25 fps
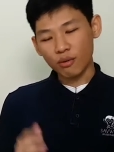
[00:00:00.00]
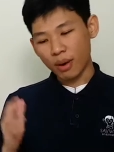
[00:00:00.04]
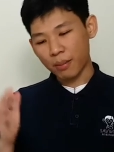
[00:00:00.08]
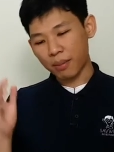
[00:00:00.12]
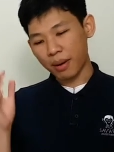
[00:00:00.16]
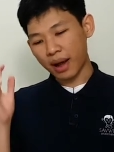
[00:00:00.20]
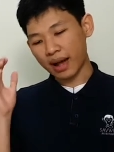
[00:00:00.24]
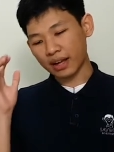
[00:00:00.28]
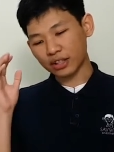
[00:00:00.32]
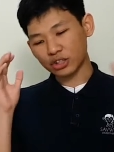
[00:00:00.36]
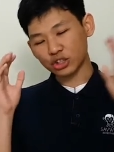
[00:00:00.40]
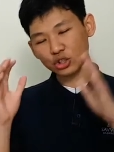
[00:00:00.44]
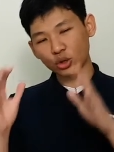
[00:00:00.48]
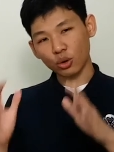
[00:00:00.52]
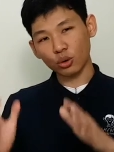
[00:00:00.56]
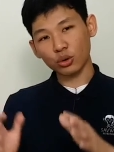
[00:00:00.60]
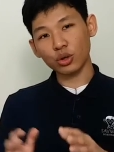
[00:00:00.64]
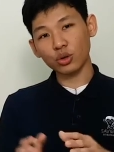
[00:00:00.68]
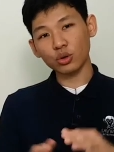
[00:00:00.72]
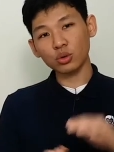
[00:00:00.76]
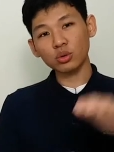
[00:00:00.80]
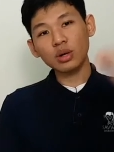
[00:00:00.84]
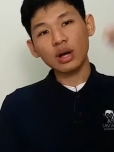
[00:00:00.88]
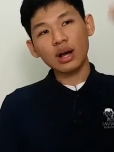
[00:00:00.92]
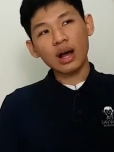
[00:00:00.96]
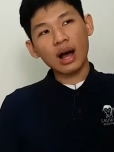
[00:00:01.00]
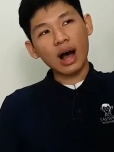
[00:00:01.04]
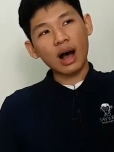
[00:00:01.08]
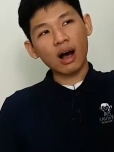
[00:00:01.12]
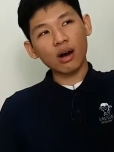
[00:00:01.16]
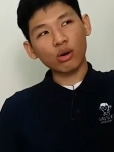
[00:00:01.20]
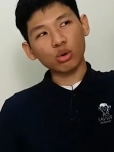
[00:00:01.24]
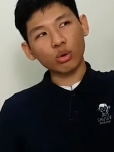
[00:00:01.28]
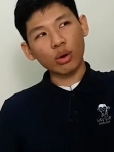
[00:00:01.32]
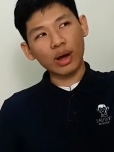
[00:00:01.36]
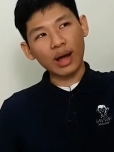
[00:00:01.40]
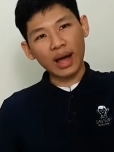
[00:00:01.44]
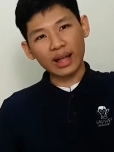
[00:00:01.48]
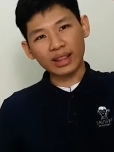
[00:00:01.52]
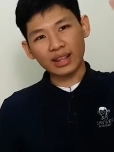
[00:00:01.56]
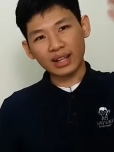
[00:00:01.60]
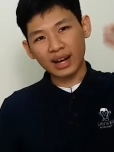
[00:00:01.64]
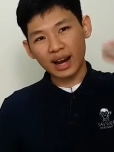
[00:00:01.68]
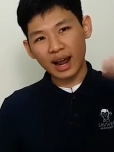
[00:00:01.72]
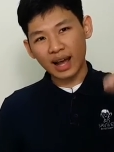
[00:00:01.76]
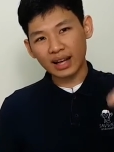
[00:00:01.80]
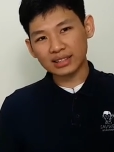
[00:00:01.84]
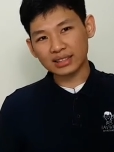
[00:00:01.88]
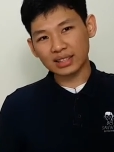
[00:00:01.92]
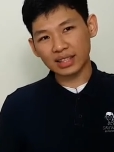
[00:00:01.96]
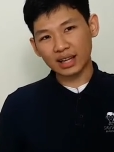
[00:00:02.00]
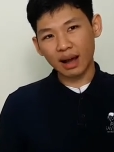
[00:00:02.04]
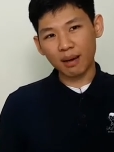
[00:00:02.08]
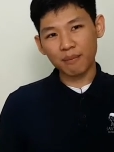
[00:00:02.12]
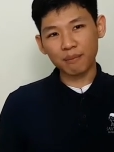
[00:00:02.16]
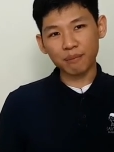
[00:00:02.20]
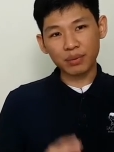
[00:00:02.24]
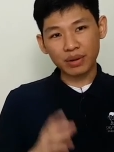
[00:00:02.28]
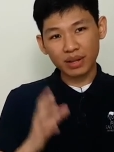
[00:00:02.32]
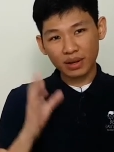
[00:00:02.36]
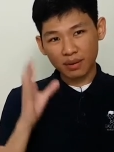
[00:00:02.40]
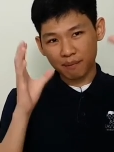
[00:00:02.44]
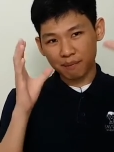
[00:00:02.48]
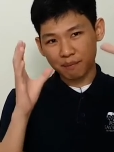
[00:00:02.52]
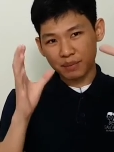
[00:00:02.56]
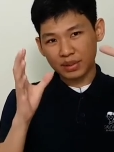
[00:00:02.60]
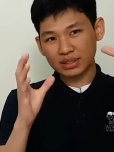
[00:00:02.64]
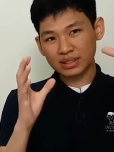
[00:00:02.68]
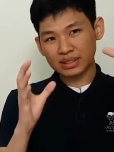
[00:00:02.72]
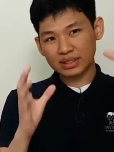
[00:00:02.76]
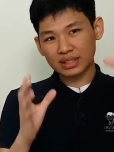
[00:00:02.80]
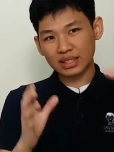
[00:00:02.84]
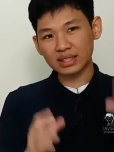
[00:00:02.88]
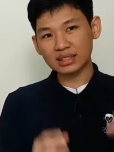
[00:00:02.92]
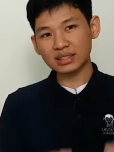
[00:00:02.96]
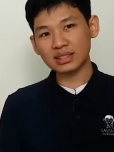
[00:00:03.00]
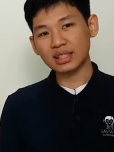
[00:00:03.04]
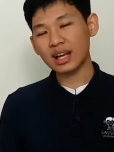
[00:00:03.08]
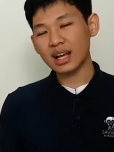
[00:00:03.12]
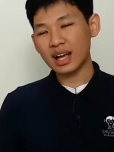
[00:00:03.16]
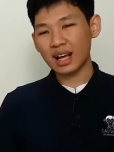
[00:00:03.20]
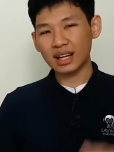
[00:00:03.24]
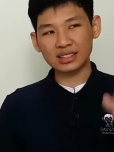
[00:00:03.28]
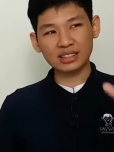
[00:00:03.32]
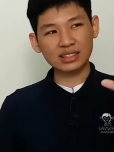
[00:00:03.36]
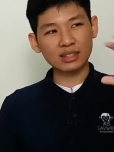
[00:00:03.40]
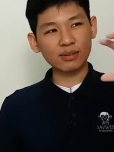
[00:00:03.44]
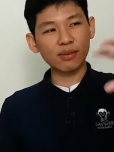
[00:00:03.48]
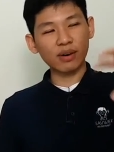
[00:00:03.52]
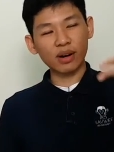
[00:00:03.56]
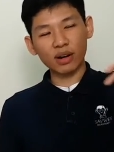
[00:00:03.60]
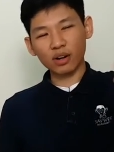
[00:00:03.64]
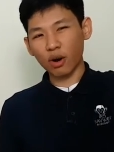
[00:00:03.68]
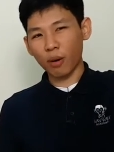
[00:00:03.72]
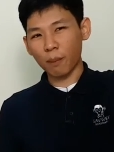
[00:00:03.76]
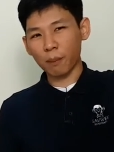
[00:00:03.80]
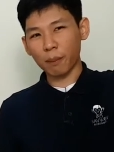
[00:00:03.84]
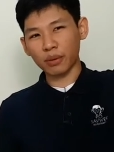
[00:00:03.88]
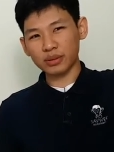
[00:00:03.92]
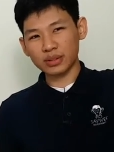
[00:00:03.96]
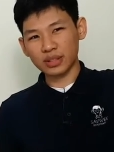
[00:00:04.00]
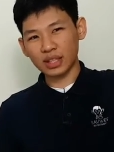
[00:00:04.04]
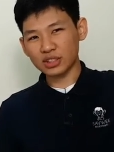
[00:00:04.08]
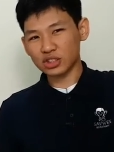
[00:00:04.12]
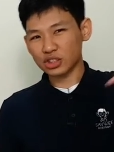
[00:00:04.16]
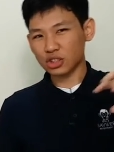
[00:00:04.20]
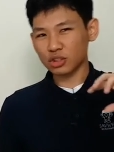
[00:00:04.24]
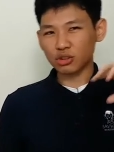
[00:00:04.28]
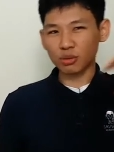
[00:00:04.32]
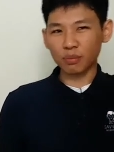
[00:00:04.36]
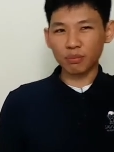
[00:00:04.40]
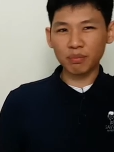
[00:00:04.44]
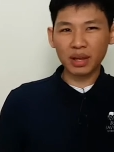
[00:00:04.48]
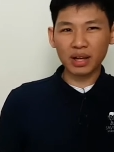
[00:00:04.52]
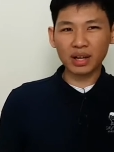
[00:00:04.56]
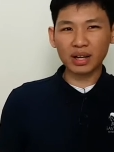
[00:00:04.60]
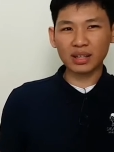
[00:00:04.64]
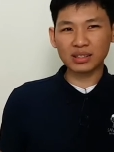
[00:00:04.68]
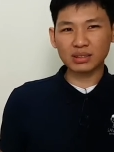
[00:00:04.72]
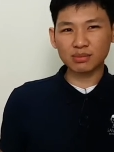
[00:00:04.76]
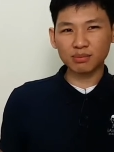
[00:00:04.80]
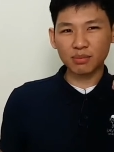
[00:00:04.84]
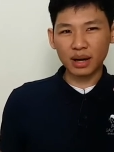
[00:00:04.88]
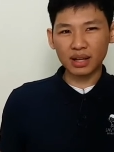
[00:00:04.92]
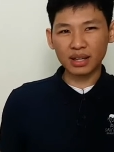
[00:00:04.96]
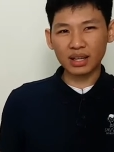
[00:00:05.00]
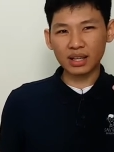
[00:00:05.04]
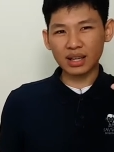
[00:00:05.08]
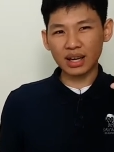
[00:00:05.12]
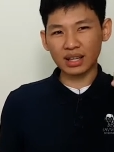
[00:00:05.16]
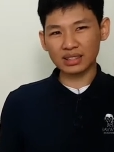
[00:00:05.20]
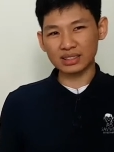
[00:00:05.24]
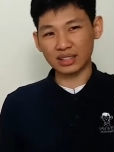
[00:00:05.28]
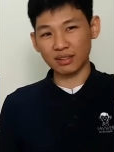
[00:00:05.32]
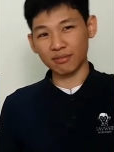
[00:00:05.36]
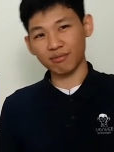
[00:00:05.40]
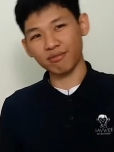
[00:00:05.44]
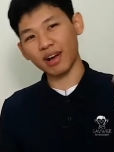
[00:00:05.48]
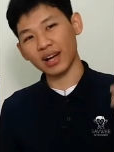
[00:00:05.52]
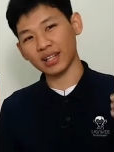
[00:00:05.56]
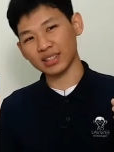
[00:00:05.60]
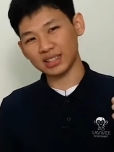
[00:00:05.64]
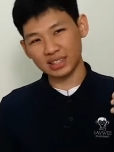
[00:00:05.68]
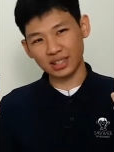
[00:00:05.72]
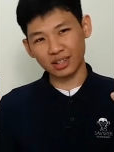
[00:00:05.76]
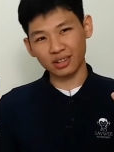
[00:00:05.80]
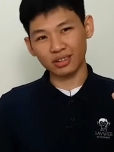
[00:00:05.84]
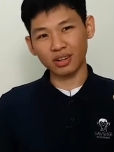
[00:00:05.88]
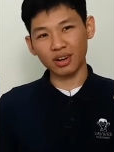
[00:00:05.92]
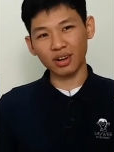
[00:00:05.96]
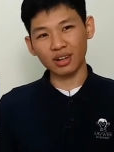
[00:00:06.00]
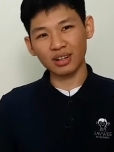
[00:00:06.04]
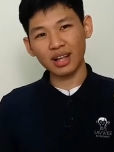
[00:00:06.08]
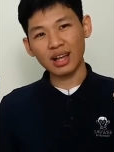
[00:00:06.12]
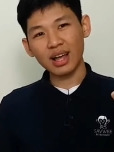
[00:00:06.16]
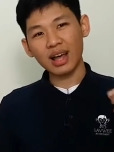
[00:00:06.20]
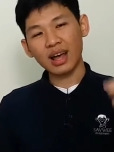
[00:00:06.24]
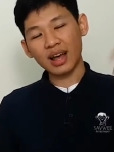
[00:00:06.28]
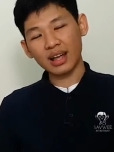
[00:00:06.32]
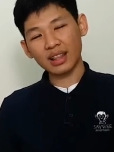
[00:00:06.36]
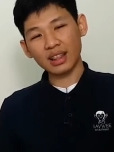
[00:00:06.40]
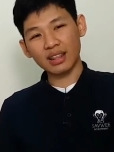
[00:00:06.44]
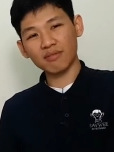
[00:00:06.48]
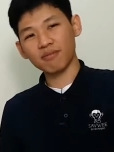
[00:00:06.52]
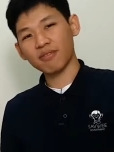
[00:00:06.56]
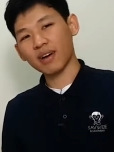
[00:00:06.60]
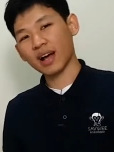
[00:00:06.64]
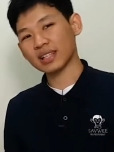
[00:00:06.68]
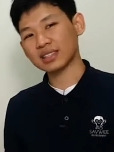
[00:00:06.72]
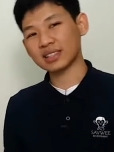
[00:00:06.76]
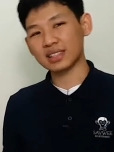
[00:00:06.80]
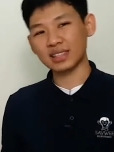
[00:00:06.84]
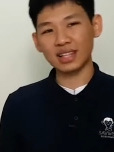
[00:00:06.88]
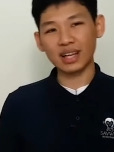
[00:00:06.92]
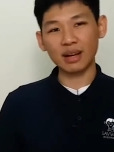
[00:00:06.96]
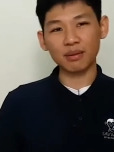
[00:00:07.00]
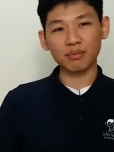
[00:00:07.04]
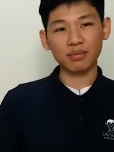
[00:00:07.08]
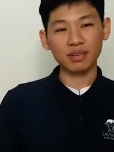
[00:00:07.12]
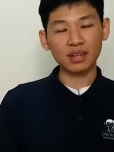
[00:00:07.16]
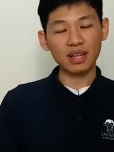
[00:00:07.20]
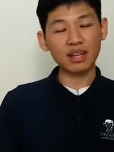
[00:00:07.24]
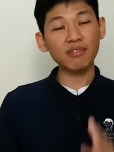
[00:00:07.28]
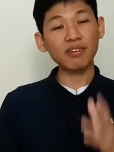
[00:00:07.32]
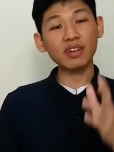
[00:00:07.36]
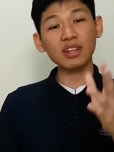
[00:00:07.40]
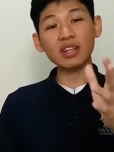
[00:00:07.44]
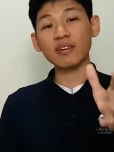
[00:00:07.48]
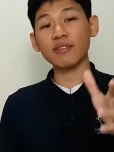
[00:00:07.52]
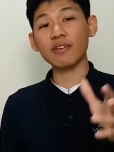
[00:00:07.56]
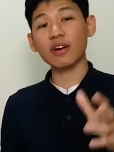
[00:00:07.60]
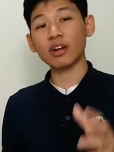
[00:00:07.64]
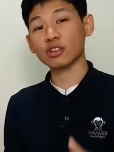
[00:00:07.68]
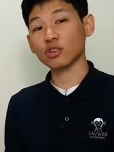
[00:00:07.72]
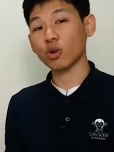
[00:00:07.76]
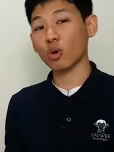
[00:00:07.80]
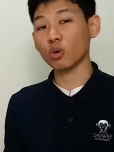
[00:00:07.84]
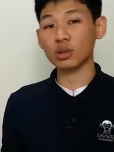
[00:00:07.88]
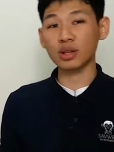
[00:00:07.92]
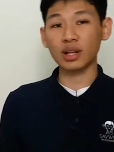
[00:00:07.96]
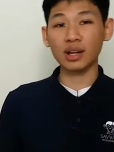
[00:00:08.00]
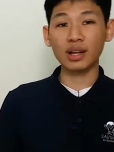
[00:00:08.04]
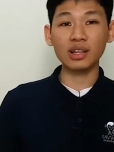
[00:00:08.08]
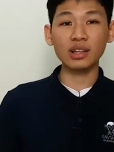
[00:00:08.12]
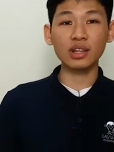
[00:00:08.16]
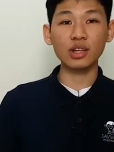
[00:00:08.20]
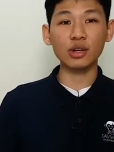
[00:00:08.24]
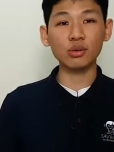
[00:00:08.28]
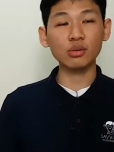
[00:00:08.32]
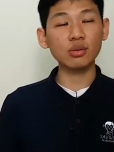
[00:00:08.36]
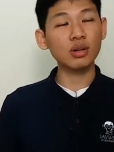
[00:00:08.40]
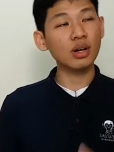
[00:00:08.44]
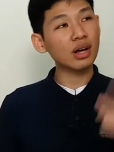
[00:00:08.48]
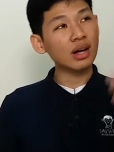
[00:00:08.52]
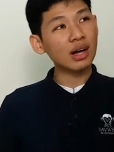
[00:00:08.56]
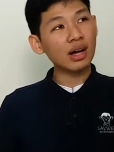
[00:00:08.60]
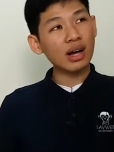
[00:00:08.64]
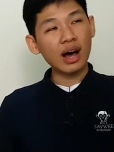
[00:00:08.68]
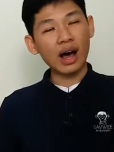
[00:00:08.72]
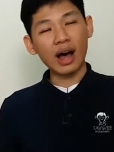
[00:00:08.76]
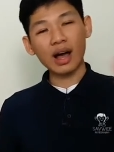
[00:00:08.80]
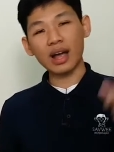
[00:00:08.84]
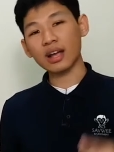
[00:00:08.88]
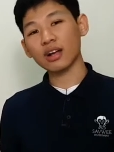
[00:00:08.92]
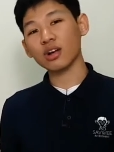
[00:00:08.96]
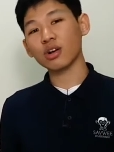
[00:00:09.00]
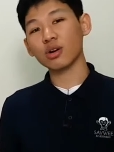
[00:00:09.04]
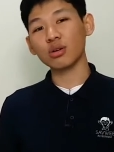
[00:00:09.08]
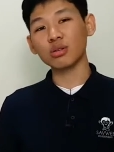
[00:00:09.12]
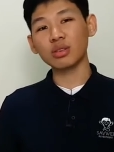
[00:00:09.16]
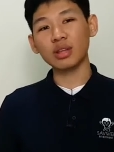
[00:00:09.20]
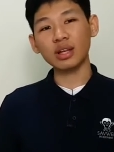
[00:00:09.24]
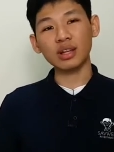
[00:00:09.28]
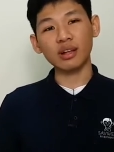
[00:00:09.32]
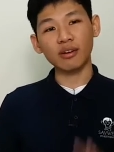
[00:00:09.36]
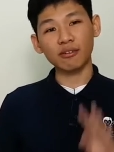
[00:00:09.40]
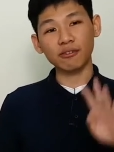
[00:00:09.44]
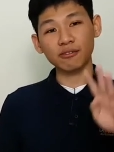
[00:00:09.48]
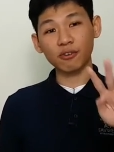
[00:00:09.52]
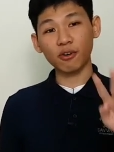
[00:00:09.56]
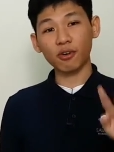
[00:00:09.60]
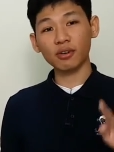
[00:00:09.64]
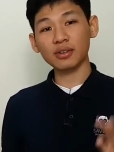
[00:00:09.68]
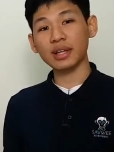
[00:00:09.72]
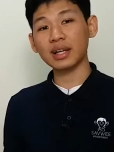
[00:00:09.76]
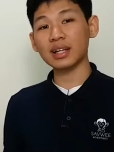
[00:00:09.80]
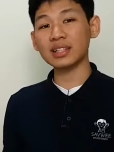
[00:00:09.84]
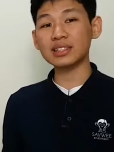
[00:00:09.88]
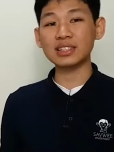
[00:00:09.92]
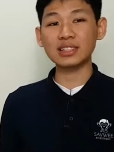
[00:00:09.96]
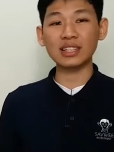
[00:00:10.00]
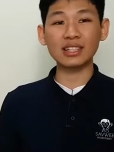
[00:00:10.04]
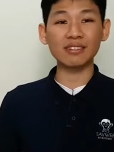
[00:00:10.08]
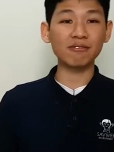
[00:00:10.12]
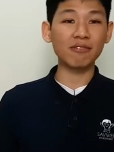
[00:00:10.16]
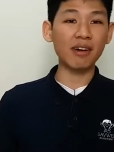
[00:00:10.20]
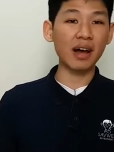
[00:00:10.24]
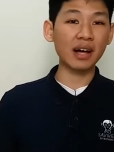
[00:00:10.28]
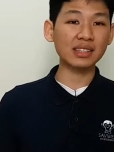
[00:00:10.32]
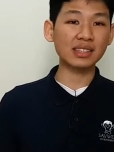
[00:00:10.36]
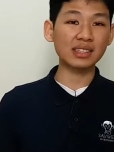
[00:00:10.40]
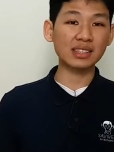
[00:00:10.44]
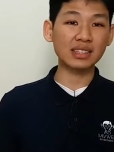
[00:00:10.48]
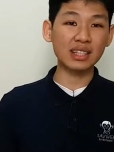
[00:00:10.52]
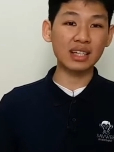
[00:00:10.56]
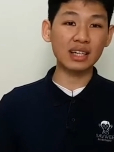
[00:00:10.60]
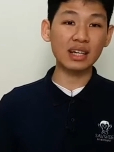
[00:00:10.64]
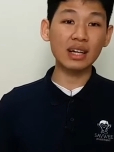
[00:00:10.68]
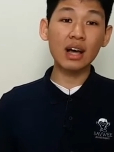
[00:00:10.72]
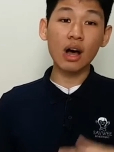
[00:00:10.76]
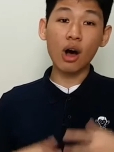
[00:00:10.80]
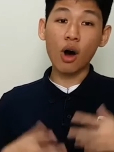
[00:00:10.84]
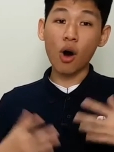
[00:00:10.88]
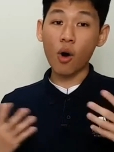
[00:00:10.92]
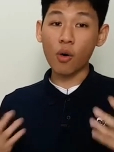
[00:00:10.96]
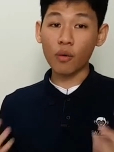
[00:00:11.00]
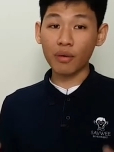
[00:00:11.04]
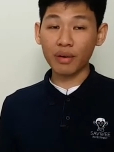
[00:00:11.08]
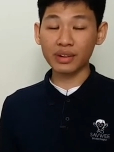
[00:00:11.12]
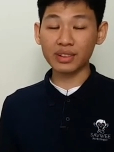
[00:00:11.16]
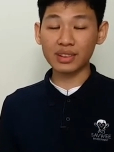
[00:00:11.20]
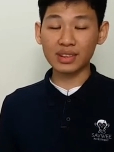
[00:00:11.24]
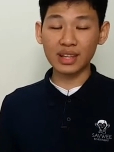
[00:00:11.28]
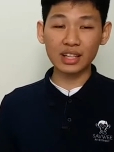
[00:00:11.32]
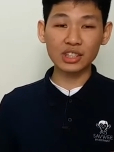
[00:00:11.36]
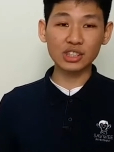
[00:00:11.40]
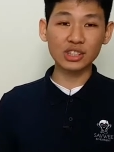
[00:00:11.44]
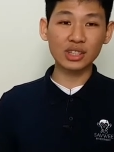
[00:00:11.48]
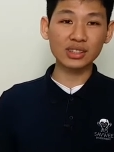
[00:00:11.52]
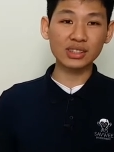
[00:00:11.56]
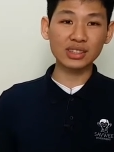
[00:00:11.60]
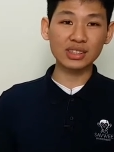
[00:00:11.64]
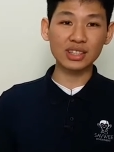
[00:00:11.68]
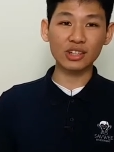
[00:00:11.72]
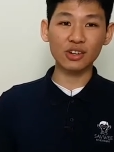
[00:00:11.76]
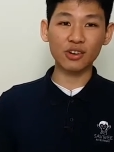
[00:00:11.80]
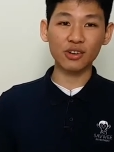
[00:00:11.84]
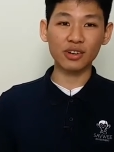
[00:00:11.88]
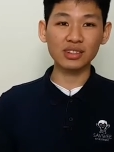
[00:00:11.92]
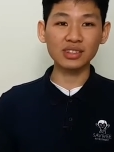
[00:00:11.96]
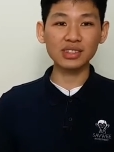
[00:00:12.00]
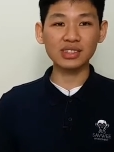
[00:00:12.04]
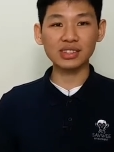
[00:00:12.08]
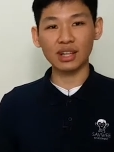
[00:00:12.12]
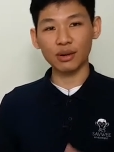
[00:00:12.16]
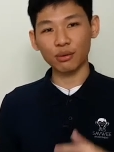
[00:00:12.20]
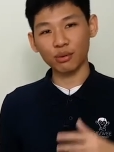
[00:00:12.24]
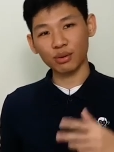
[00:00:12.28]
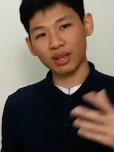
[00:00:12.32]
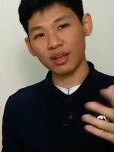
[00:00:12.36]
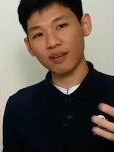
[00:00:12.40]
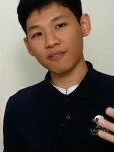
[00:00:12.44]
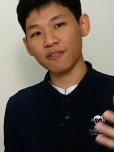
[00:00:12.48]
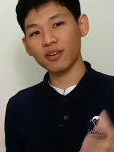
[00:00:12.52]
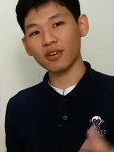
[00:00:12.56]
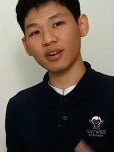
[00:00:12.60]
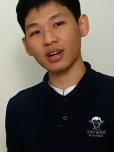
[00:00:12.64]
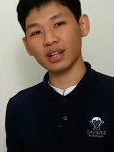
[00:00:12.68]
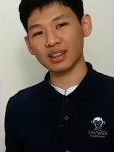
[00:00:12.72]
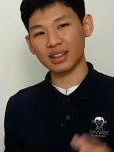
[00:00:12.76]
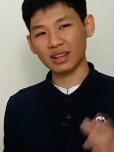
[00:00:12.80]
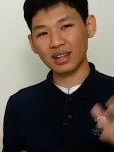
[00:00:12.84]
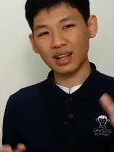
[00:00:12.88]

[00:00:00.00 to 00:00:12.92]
Whereby I show you how do I analyze a company, a business, and see whether got potential to make us money as investor or not, and invest in them. Even if you're totally new, I included a four days investor orientation sequence that will give you